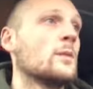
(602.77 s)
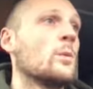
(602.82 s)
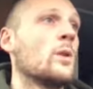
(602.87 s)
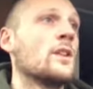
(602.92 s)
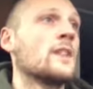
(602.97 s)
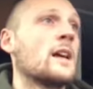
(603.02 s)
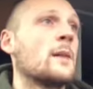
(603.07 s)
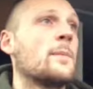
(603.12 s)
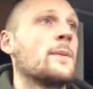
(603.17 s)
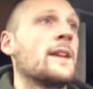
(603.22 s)

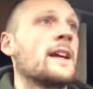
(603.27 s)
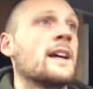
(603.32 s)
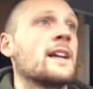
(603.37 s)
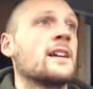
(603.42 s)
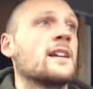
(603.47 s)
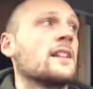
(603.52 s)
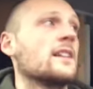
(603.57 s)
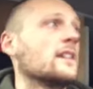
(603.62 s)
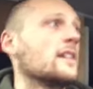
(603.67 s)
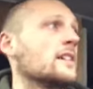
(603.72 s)
one happy
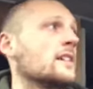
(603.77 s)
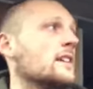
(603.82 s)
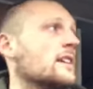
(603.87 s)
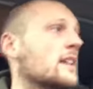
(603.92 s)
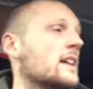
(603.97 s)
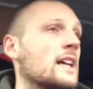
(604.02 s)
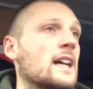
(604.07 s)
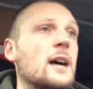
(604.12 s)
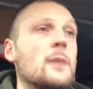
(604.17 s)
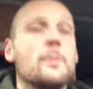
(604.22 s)
angler.
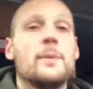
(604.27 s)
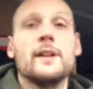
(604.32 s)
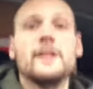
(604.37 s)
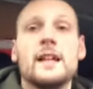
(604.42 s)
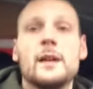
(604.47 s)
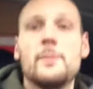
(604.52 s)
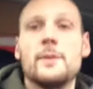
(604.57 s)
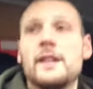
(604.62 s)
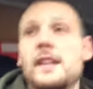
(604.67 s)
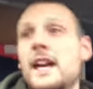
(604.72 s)
Happy,
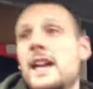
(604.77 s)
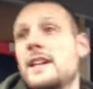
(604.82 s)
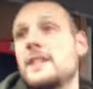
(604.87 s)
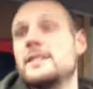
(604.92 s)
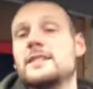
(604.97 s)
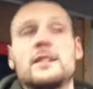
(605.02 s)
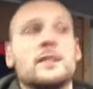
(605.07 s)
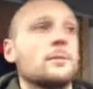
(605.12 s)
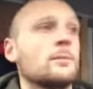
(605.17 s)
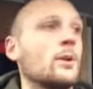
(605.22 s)
happy
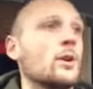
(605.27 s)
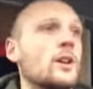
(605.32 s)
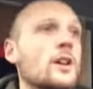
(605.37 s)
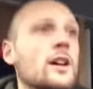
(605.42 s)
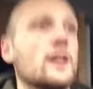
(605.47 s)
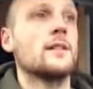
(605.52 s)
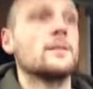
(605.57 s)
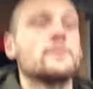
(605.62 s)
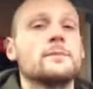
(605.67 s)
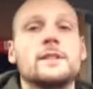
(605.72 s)
days.
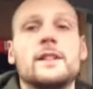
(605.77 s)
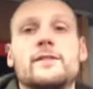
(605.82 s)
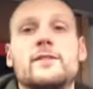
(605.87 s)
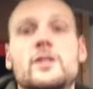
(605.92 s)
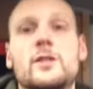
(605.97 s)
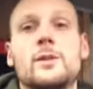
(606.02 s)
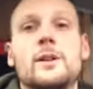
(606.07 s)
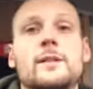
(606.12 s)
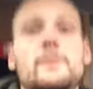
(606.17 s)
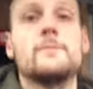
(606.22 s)
Hooker, leave
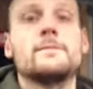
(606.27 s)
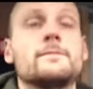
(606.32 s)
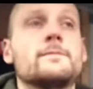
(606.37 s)
to it.